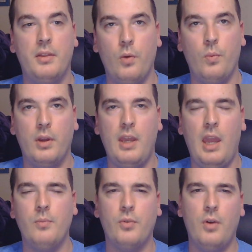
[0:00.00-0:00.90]
artwork
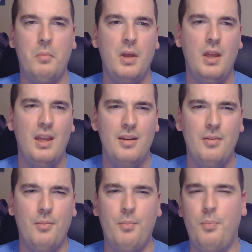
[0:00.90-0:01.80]
came from,
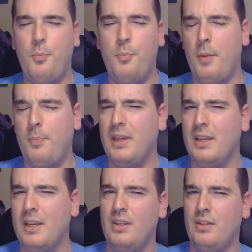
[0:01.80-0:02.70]
but
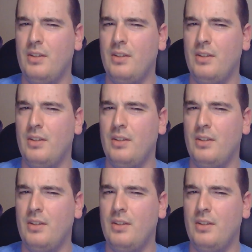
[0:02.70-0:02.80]
because it